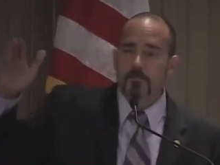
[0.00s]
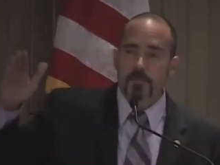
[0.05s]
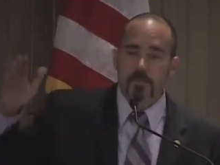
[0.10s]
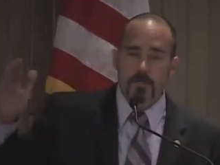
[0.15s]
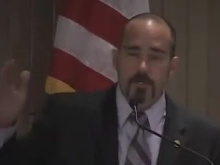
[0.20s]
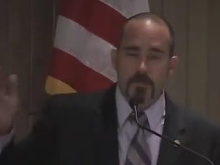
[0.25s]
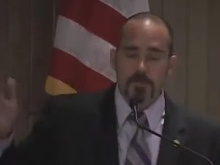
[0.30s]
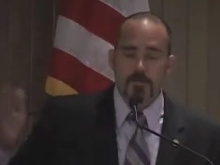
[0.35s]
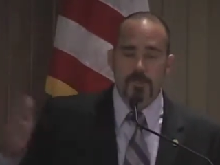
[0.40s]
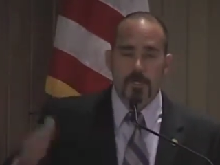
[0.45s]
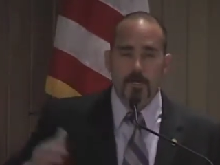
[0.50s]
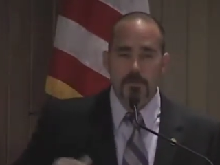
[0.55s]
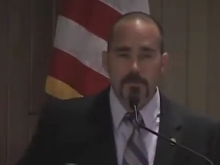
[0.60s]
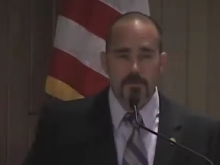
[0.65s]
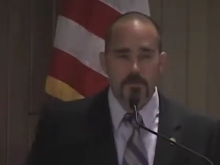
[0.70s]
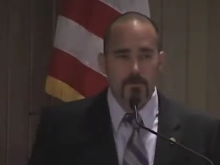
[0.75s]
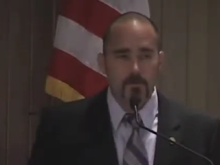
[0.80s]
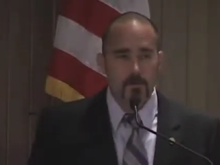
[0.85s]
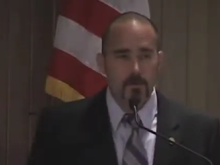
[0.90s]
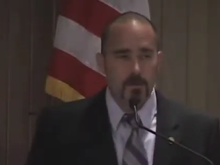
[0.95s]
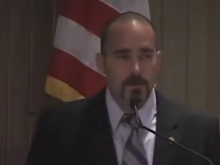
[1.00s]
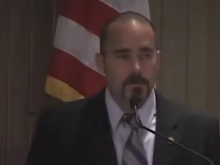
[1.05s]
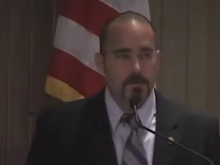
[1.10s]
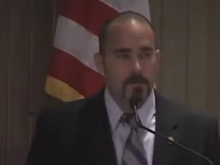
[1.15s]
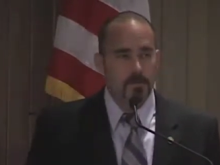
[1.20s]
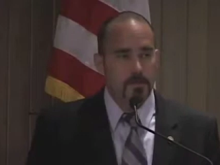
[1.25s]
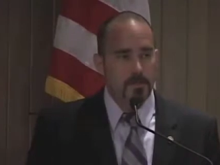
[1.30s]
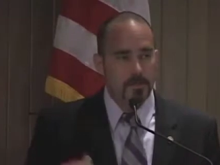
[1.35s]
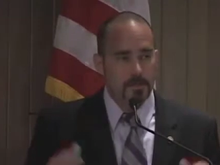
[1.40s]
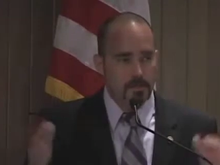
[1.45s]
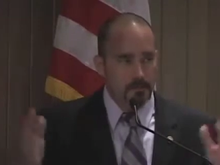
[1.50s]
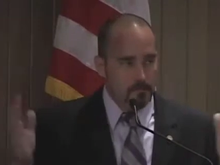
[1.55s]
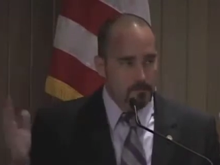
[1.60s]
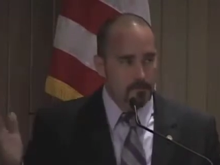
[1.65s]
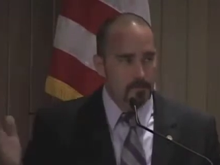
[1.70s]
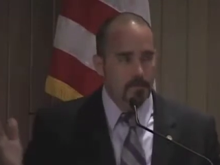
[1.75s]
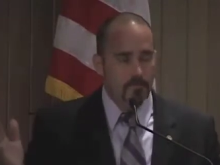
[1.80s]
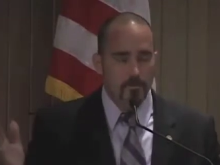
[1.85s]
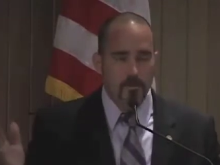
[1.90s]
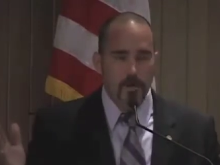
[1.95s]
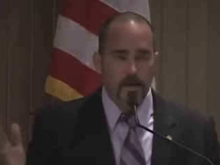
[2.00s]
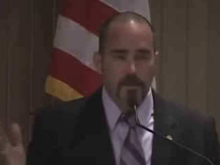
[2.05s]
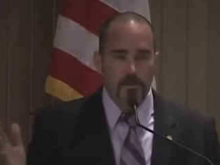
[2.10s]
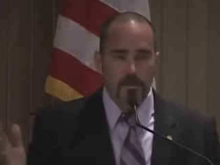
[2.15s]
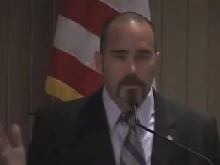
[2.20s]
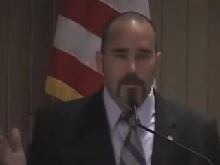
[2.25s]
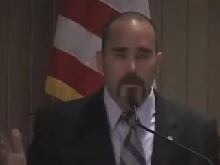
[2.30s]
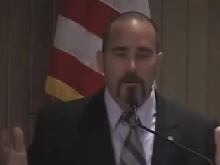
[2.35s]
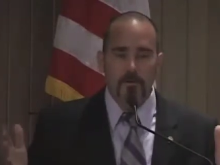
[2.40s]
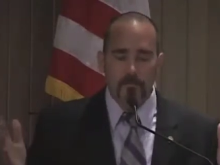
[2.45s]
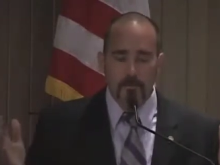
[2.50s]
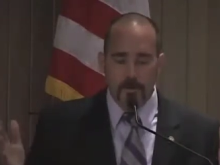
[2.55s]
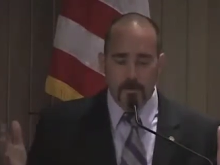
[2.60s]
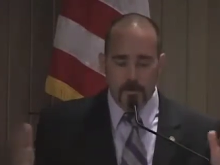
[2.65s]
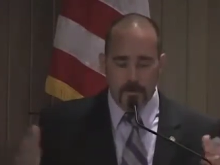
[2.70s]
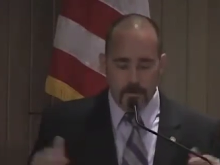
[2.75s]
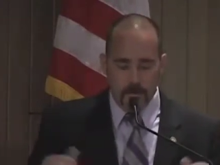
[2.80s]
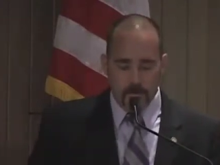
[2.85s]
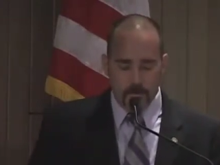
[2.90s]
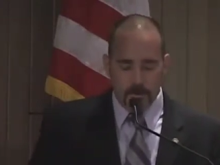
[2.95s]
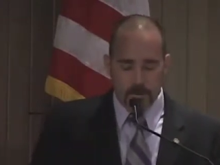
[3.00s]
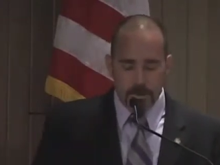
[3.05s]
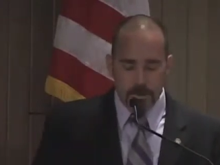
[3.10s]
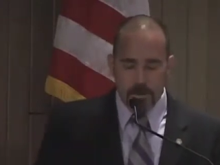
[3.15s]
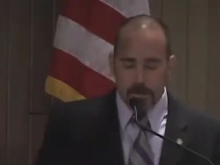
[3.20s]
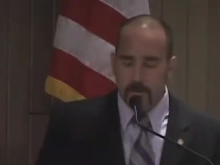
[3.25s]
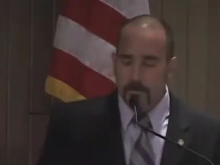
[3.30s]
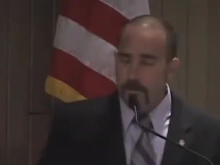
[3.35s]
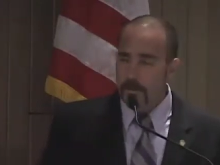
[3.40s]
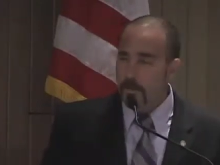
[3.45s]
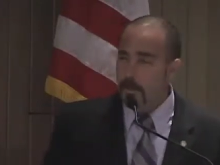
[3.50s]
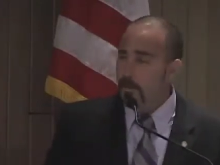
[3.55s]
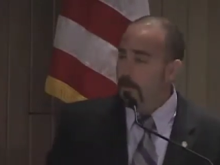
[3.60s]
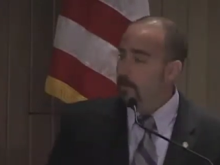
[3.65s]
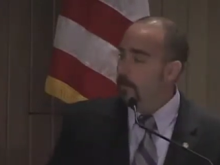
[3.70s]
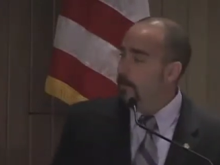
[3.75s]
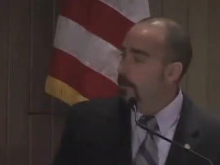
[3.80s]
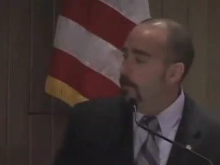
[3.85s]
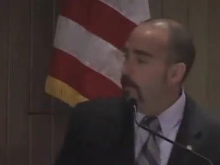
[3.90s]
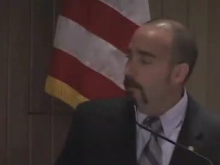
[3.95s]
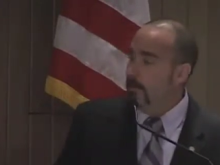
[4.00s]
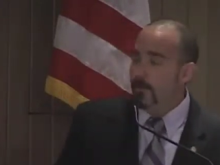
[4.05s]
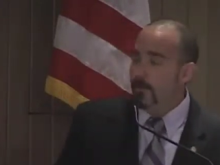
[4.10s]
I mean, the next logical question is, you've cranked it up, when are you going to be done?